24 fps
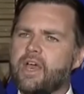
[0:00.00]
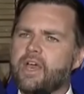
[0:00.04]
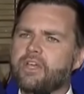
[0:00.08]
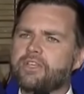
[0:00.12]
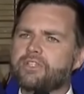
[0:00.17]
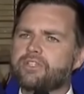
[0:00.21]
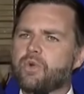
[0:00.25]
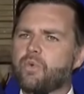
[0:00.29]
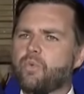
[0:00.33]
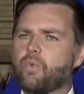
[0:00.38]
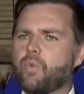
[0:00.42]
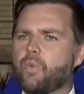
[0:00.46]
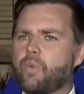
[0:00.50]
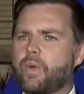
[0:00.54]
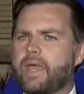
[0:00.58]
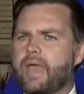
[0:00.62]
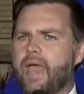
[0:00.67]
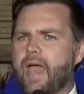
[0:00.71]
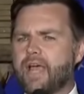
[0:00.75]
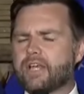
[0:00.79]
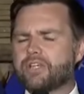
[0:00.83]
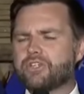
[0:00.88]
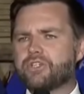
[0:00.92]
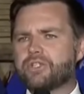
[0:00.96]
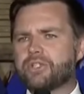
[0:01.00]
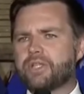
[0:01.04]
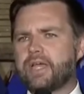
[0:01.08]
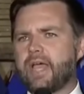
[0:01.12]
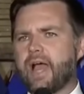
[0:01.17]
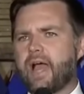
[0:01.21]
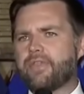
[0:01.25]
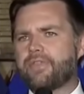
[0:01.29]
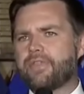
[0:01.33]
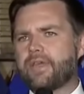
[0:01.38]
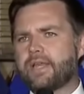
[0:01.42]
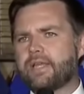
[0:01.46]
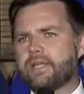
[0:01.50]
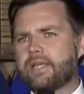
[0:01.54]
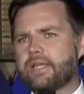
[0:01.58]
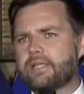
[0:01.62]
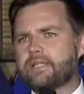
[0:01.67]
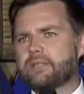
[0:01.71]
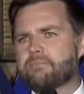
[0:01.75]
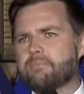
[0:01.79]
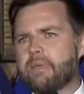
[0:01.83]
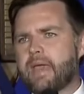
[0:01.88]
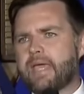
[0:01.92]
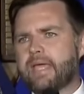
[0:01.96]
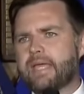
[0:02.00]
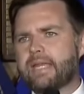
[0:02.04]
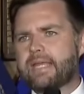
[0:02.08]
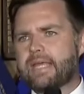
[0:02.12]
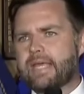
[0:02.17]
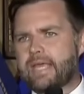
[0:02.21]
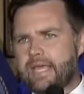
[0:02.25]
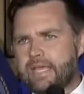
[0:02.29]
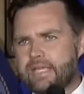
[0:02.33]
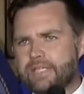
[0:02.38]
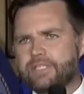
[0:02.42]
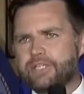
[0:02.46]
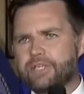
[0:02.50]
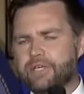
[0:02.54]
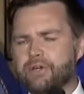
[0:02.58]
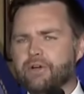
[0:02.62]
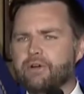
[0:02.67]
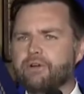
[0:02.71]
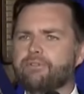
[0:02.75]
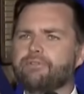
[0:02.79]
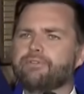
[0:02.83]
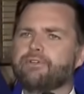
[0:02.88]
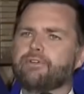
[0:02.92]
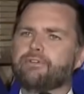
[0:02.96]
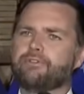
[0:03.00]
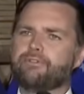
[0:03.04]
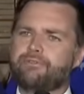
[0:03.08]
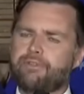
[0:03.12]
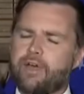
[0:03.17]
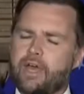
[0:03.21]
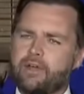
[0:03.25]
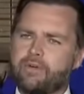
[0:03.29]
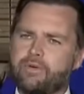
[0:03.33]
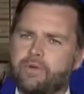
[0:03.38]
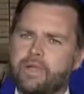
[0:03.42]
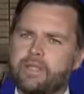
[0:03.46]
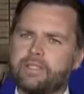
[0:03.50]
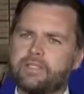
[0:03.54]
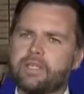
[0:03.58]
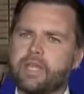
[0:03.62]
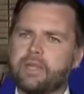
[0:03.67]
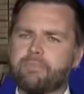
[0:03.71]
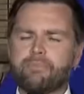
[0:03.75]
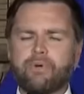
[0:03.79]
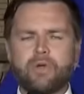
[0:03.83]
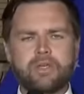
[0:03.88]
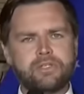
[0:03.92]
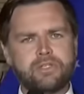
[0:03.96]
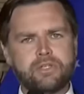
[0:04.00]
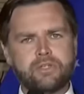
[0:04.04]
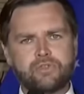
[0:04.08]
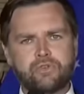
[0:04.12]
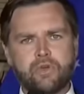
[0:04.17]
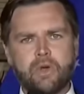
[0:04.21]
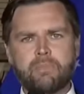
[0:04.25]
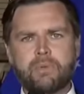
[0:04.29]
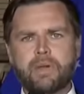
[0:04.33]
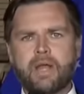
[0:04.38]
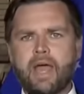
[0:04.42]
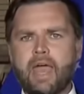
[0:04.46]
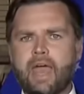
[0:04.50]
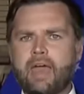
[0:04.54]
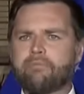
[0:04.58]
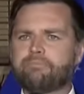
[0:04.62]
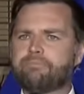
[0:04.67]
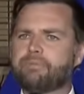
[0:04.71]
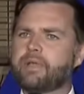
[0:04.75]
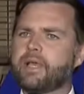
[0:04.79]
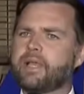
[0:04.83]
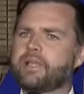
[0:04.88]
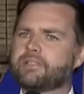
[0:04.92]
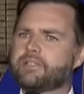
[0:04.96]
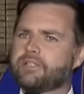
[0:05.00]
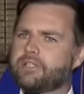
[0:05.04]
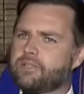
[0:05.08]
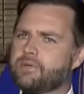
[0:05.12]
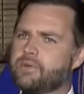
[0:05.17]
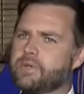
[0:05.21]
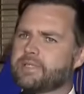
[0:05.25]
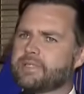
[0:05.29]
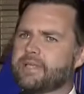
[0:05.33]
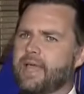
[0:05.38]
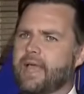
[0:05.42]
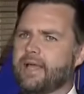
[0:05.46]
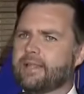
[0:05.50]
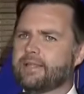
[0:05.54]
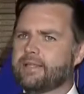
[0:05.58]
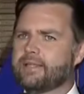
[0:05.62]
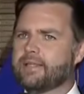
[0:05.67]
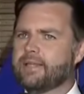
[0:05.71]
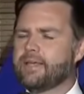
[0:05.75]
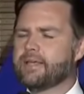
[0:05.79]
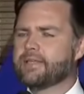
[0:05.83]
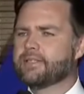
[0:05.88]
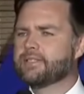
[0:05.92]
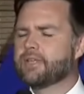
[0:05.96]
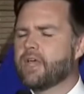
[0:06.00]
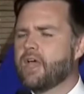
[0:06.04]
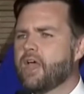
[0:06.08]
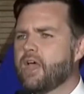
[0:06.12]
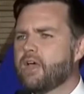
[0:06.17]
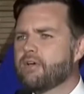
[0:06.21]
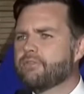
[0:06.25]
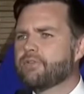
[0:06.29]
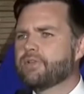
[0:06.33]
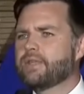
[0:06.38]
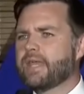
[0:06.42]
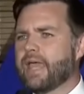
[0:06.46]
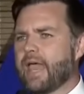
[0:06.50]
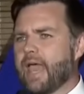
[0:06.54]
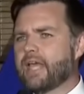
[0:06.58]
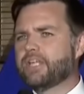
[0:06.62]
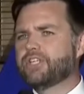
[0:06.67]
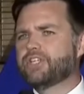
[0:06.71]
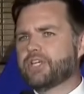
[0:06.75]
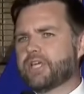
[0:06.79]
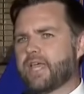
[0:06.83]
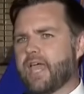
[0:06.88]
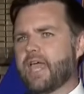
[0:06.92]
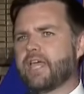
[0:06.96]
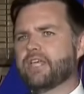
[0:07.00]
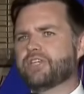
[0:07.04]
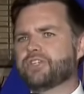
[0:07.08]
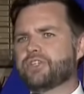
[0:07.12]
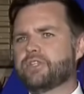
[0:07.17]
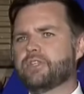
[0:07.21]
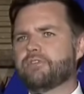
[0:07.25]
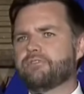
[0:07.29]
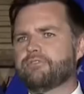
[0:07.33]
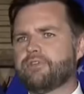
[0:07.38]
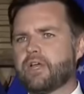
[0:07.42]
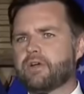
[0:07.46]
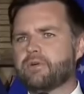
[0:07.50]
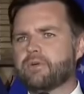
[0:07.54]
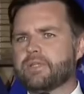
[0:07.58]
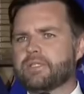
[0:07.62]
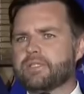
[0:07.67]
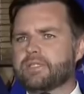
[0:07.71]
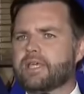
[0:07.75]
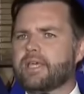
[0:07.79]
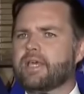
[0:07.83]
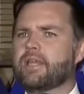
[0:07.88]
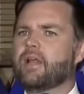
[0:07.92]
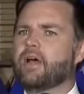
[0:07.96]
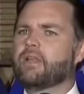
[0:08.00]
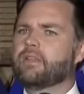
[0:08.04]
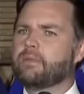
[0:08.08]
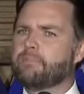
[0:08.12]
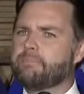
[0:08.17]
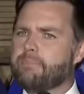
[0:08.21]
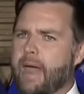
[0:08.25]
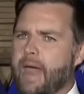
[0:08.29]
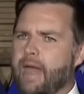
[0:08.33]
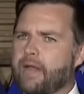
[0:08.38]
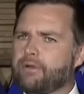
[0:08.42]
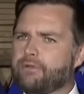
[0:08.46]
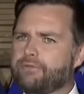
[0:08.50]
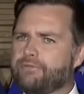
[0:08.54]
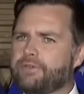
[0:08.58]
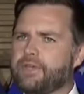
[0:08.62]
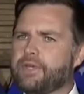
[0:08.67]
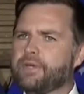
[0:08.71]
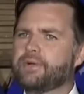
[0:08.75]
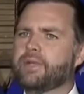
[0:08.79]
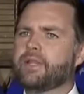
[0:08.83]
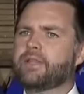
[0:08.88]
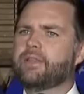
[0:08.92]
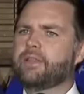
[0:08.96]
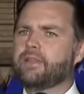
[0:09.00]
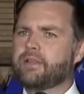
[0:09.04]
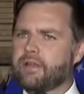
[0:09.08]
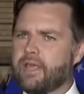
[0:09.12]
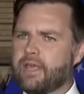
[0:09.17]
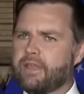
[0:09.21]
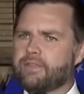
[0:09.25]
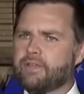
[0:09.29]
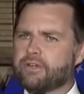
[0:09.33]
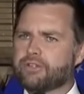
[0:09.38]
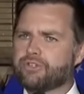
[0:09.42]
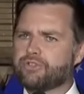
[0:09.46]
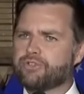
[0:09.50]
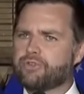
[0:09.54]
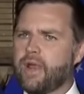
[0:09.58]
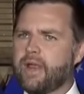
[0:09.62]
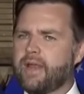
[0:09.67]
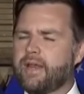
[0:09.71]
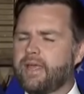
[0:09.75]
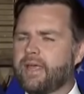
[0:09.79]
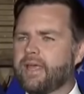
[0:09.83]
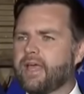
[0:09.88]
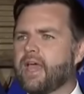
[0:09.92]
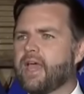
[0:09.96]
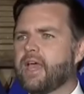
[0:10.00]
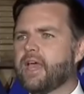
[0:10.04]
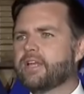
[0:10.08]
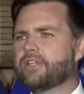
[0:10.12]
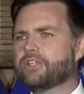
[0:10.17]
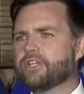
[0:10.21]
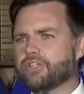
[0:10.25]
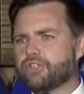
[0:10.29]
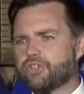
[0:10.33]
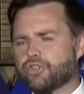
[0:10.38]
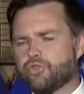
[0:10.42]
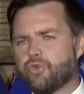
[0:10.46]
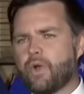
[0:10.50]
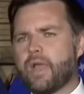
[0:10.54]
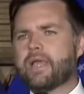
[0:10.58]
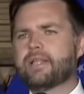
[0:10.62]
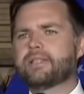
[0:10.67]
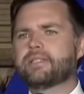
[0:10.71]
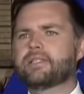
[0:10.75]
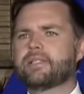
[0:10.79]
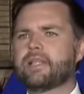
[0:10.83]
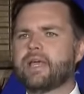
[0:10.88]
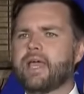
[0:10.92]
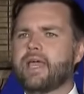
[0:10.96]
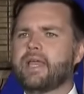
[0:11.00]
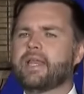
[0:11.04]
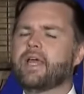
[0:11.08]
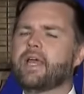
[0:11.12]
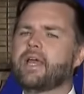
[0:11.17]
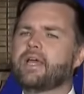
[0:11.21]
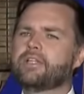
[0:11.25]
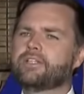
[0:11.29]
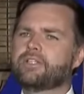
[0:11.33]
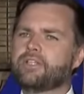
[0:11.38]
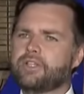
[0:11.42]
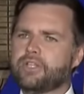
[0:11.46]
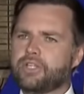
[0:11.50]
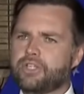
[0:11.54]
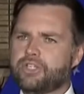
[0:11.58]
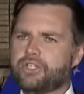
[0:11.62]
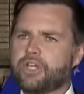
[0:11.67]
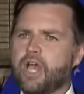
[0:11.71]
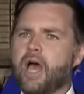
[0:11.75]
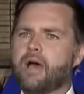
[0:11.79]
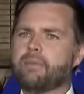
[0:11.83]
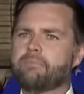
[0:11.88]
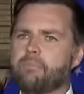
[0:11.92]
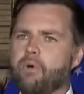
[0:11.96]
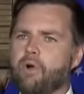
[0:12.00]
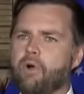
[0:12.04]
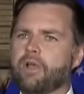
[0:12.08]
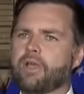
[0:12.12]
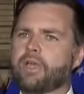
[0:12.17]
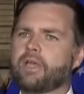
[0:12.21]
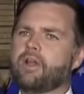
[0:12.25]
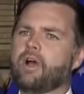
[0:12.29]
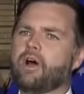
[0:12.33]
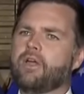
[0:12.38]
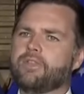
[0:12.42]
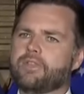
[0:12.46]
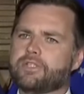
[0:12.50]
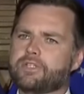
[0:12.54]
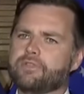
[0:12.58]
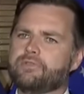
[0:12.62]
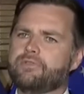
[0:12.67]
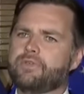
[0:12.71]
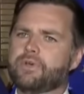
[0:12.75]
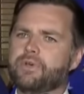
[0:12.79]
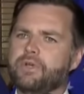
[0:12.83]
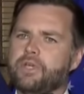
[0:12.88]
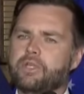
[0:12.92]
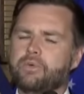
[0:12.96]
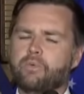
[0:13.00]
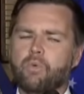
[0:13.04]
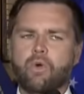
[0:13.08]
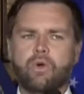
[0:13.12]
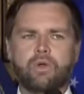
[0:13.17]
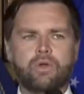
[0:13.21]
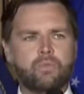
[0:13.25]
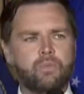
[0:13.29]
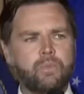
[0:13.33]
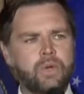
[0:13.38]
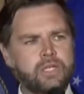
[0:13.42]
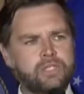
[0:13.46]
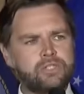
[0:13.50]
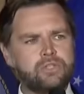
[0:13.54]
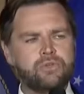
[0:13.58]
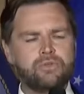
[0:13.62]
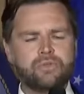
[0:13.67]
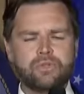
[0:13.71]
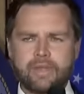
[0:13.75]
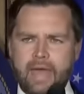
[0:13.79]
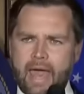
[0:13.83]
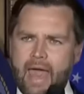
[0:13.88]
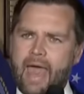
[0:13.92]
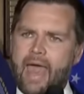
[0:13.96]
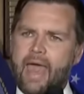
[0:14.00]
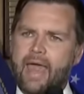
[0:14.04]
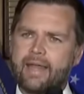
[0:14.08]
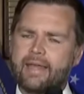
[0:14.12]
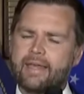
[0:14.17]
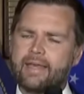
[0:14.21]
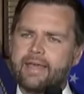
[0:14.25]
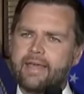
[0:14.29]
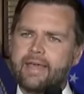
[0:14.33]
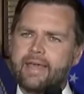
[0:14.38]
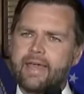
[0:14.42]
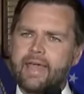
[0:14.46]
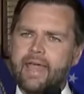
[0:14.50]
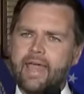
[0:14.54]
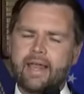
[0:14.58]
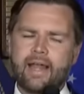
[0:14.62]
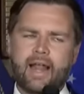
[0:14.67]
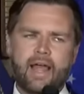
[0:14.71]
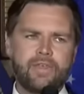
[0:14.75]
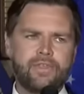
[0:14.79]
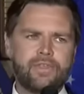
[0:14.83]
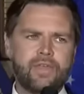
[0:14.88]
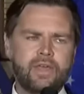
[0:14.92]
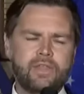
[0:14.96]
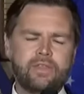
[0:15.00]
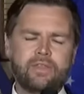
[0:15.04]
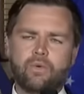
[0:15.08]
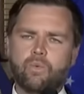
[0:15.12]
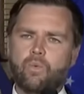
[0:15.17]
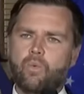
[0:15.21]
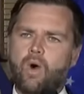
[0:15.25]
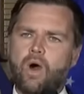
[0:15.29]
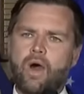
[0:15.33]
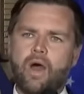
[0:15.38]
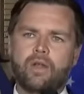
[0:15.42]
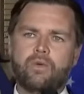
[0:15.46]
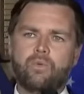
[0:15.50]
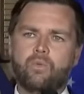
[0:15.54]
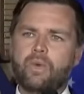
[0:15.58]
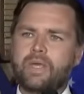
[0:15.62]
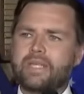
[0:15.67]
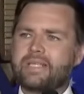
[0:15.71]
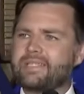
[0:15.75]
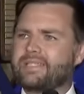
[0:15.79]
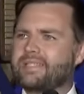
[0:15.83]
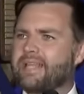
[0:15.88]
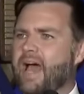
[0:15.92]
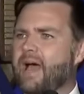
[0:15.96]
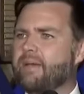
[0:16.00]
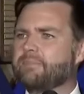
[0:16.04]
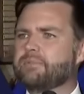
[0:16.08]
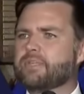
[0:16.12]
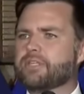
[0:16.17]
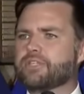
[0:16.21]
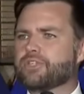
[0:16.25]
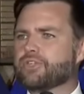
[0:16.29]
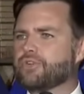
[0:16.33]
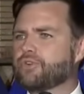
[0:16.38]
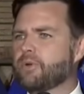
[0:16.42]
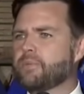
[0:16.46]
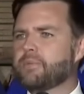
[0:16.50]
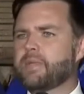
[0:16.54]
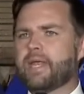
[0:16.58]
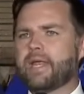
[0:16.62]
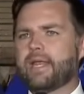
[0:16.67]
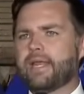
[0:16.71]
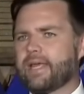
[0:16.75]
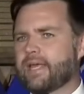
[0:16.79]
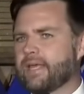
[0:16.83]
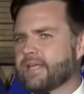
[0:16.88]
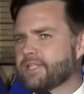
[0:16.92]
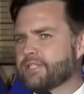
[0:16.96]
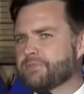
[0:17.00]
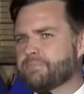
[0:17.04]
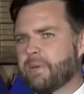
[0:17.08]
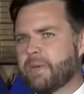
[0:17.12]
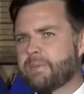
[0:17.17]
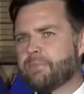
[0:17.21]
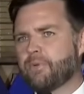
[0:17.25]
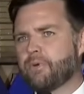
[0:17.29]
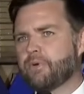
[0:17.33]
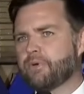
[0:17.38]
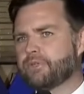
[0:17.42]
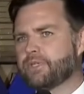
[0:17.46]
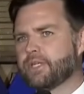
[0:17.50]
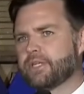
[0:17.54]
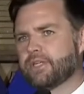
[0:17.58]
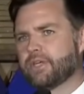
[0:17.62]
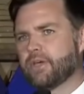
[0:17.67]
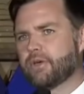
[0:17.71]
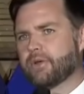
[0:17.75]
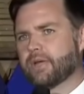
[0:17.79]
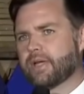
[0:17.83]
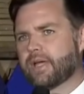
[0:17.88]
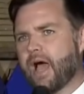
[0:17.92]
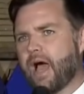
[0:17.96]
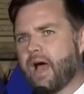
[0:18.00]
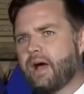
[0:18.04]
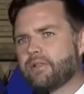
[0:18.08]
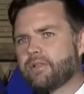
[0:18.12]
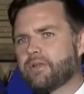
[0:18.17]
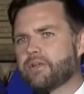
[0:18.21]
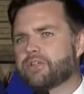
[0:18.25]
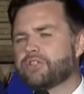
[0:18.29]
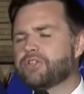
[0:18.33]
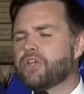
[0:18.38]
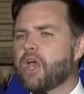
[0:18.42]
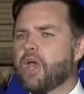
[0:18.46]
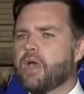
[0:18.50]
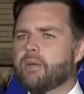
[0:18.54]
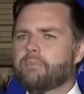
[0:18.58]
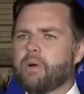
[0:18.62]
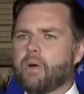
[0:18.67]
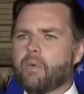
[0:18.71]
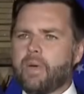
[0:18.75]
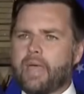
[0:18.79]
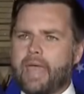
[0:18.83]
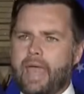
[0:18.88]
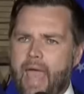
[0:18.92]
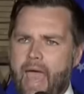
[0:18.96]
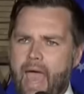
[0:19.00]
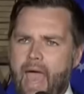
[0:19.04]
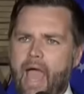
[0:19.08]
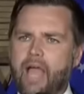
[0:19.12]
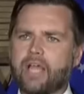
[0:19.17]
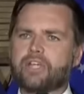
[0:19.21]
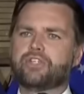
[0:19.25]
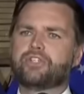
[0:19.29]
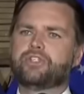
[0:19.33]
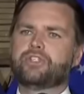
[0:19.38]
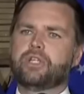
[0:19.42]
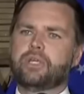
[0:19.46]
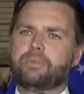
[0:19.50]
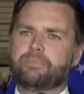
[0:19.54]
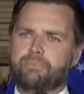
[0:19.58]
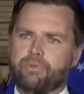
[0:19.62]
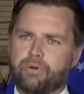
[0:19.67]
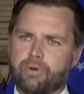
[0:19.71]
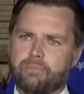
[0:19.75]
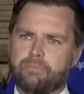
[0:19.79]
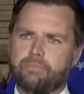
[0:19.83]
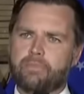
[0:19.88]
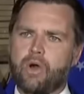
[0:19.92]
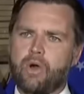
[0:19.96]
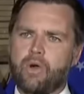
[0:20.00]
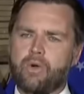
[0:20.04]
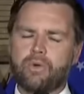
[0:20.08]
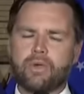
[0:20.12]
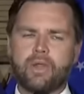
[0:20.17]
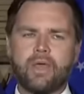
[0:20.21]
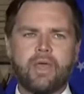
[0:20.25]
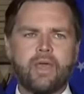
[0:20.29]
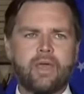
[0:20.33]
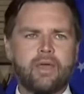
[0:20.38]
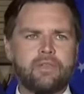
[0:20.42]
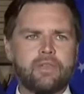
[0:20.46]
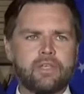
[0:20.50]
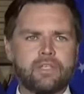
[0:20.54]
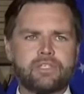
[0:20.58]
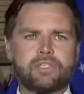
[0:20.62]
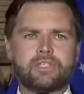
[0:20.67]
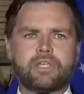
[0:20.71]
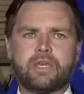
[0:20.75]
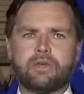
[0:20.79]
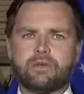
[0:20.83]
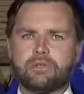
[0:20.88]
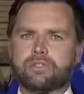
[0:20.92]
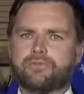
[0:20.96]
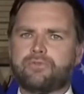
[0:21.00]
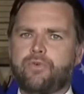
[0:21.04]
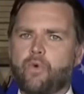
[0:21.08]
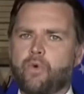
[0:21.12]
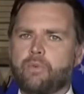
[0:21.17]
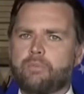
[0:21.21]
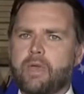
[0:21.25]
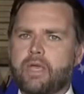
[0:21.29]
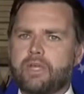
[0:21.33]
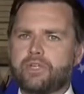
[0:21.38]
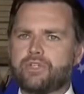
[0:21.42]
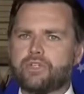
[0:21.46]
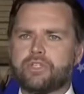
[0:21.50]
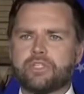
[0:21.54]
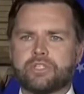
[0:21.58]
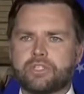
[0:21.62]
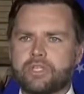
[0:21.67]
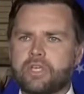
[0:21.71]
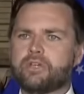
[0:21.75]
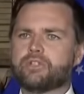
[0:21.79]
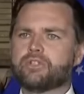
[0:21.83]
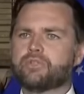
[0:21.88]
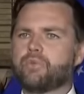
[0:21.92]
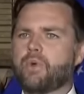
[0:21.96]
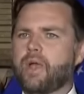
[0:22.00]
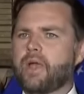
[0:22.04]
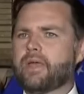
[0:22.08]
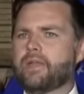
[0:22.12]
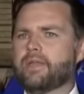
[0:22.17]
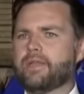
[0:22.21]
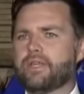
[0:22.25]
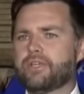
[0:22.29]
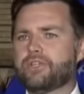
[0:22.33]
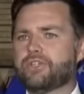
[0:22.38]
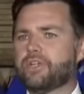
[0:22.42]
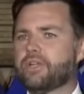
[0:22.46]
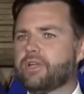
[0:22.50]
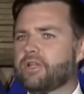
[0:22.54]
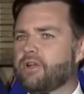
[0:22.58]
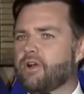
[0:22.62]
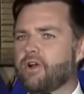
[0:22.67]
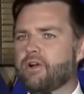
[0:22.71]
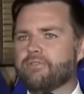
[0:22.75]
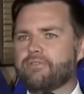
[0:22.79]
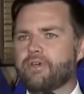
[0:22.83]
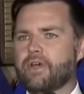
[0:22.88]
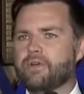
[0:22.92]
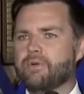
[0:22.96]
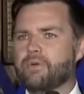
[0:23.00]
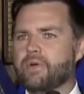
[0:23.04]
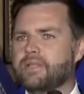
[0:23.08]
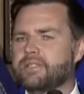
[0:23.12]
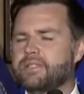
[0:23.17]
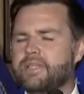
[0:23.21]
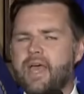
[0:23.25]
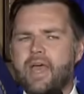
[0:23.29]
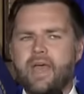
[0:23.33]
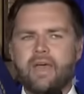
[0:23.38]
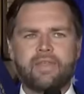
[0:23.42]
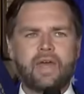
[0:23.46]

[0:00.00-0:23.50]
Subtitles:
So we actually, I think, need to make it easier for veterans, and President Trump and I have plans to do exactly this, for the education that veterans get on the battlefield in their training to translate to the job market on the civilian world. And we do that, and I think that, one, we stop discriminating against people who didn't go to college, but we actually promote the skills formation, skills recognition in our veterans.